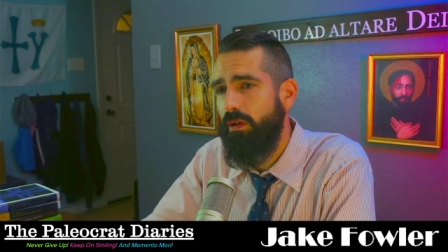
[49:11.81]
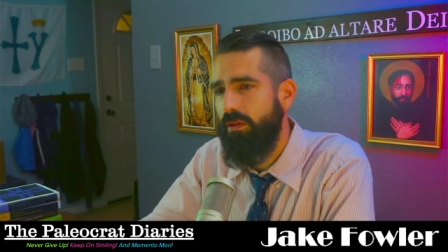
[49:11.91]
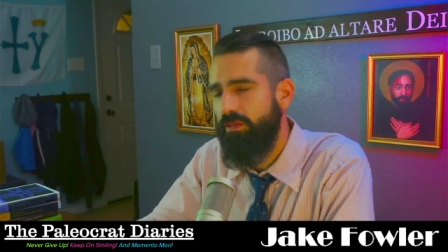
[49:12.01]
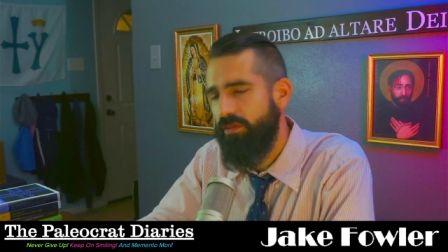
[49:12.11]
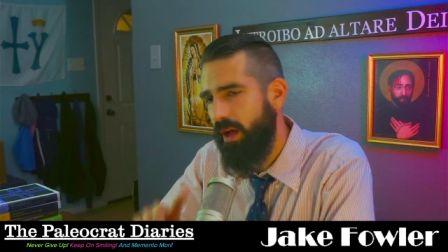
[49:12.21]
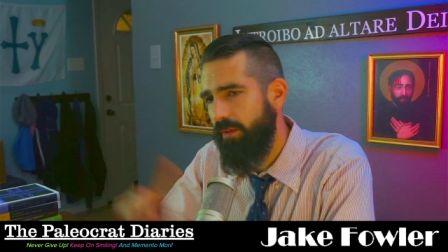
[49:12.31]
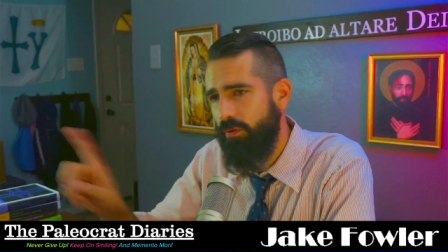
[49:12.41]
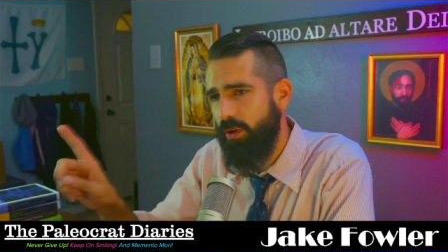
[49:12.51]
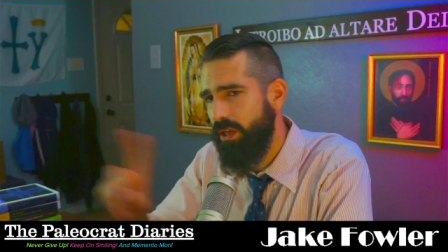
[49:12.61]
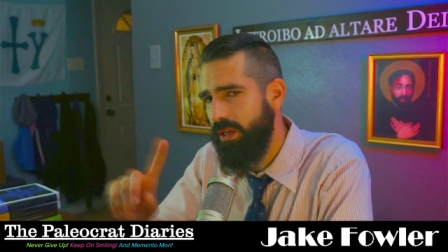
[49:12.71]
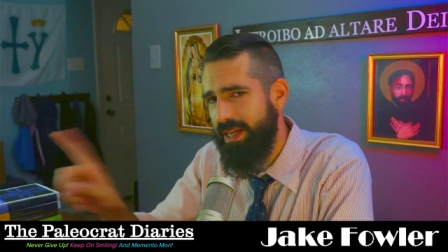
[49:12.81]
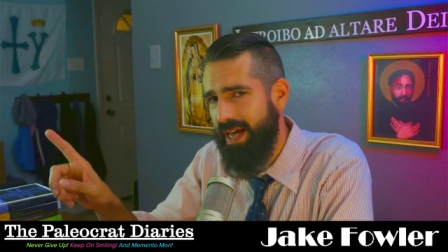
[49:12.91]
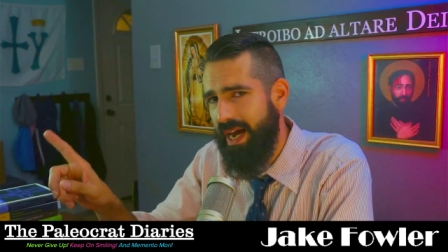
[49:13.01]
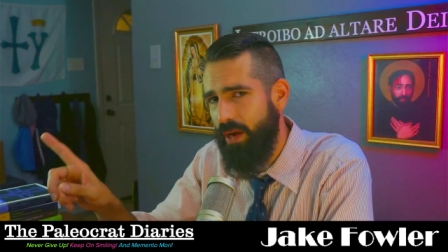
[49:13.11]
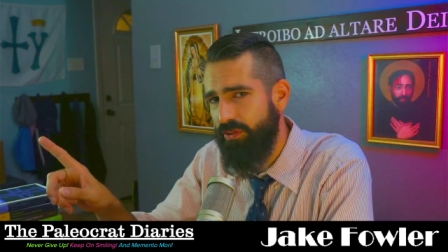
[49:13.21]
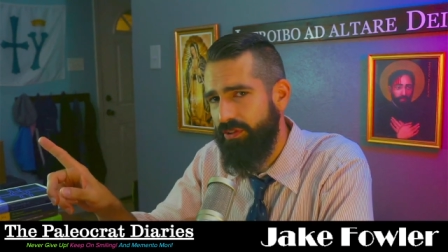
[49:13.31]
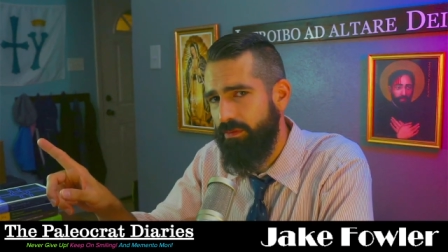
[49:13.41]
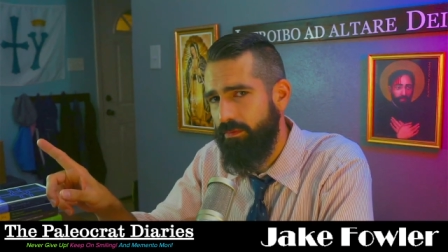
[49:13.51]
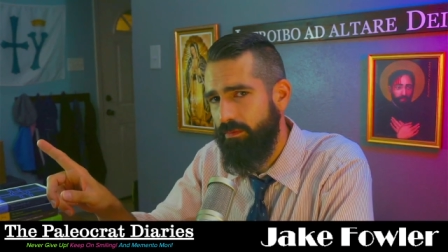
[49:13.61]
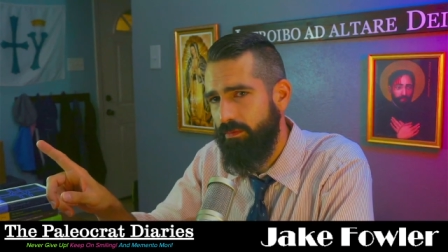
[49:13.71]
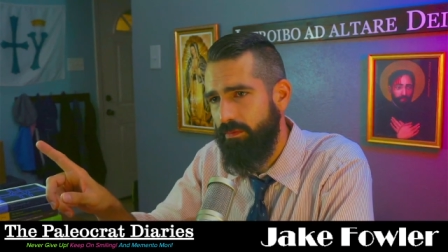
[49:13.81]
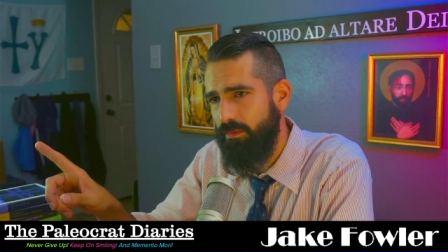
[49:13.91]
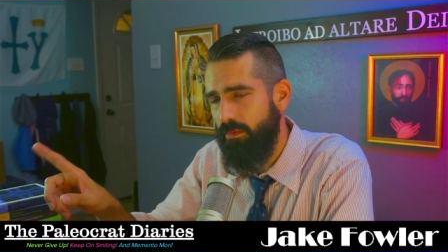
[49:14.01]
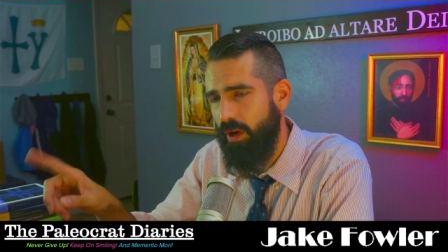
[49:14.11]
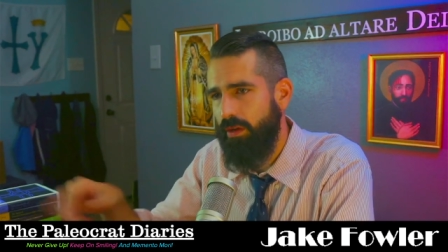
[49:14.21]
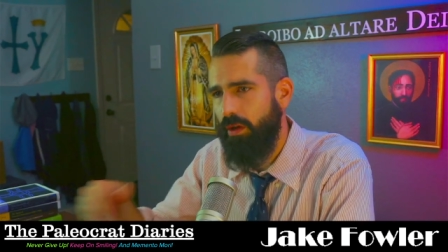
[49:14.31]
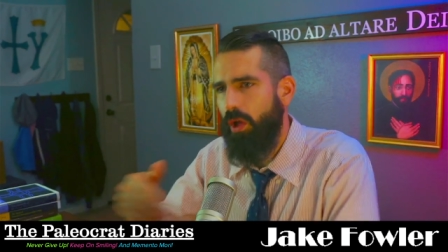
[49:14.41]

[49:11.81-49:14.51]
it's time for a clean house, right?